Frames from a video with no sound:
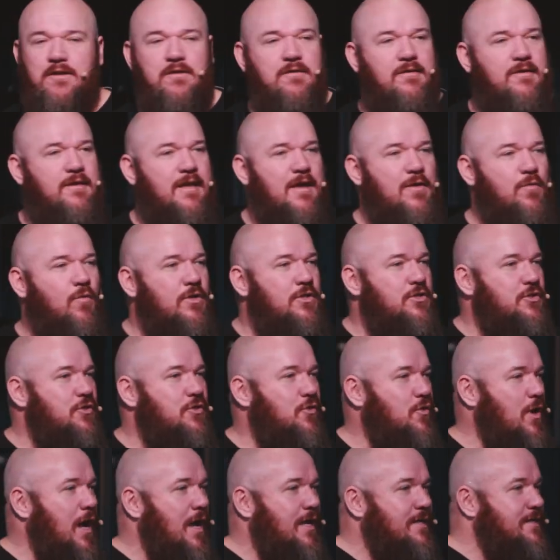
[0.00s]
I don't care
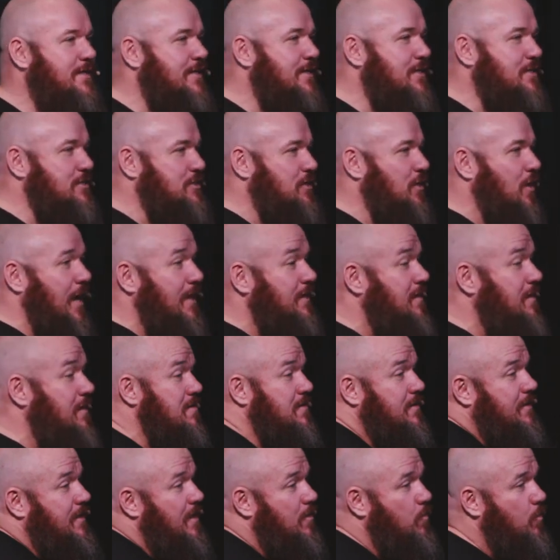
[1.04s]
what your ideas I
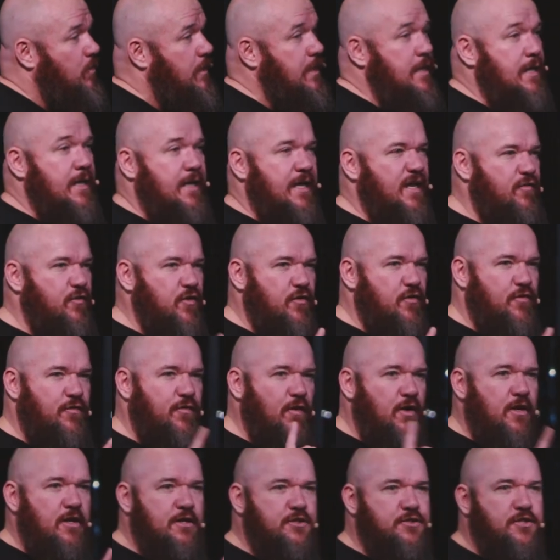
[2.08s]
don't care what. If you
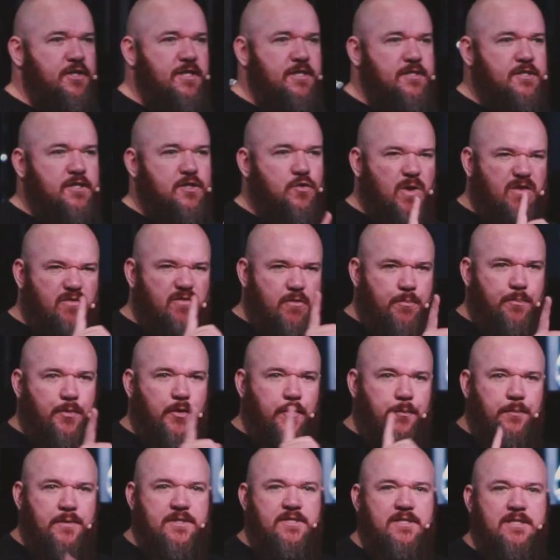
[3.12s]
follow Jesus, we have a
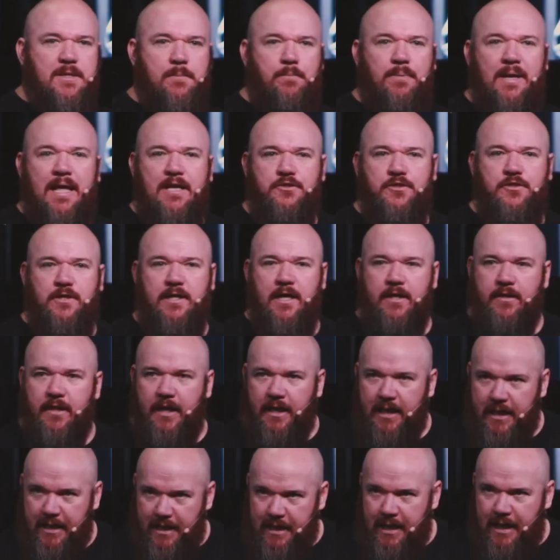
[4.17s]
purpose and a plan
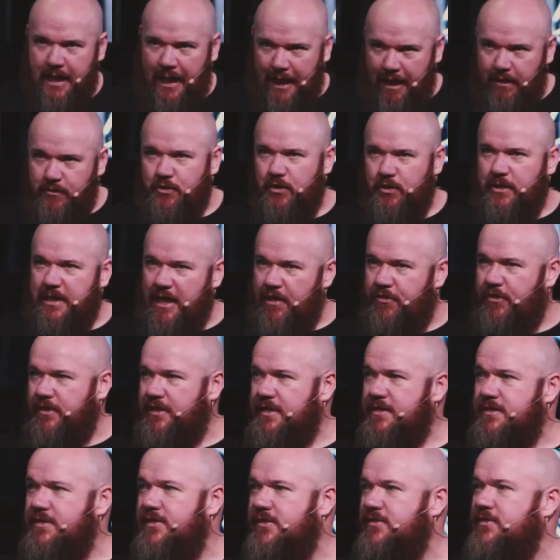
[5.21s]
together. Our
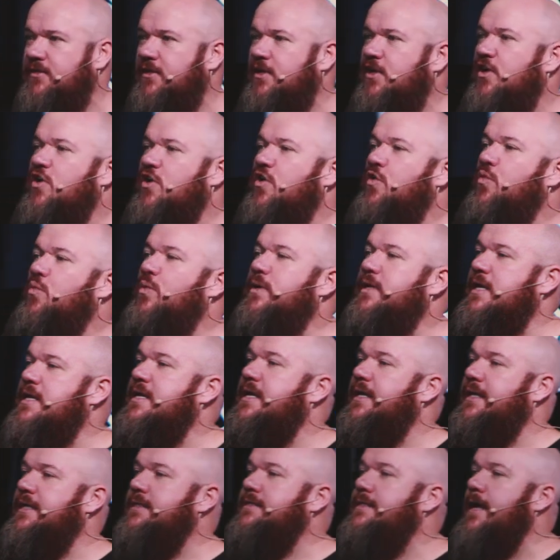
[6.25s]
togetherness, we
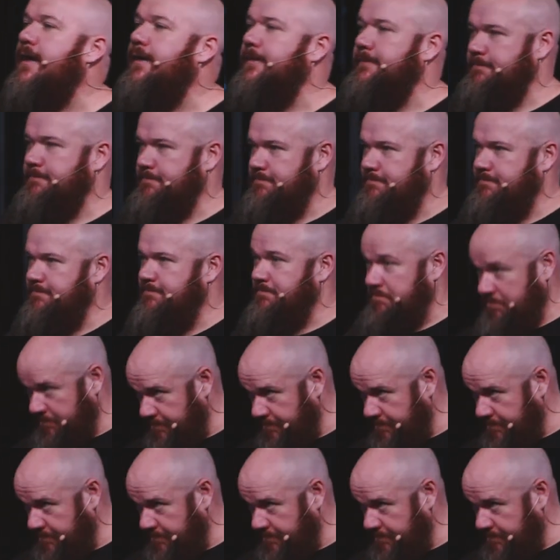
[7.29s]
can get it done.